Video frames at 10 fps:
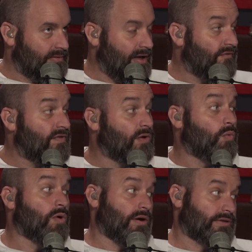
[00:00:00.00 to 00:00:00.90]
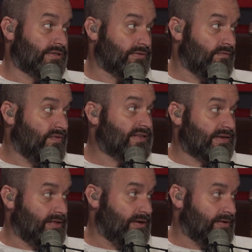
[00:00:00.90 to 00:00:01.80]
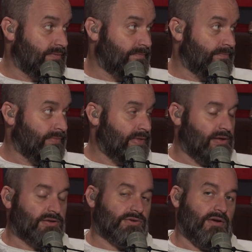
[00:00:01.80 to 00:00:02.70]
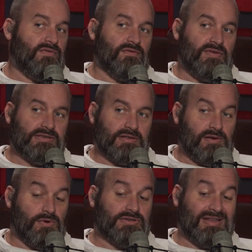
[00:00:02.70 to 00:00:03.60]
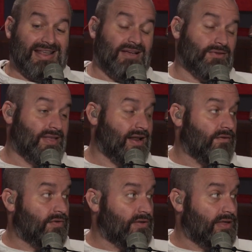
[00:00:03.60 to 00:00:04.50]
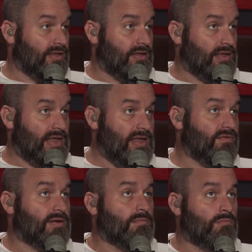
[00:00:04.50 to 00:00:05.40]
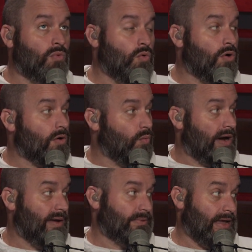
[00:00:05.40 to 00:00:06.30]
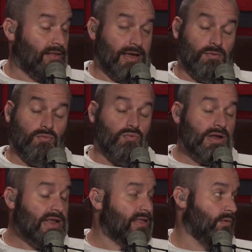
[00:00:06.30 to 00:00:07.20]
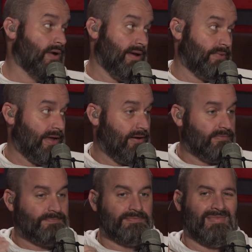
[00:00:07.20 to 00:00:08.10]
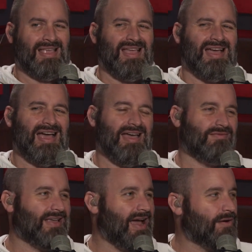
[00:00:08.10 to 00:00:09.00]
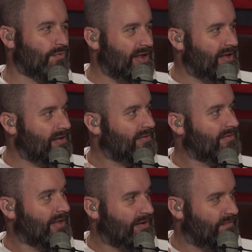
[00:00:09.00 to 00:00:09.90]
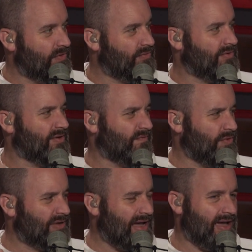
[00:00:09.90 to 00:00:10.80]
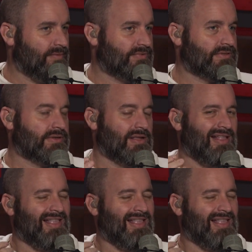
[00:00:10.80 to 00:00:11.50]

I feel worse physically. So I feel physically worse. The day after that, I feel even more wiped out, like really wiped out. I have diarrhea like a few times.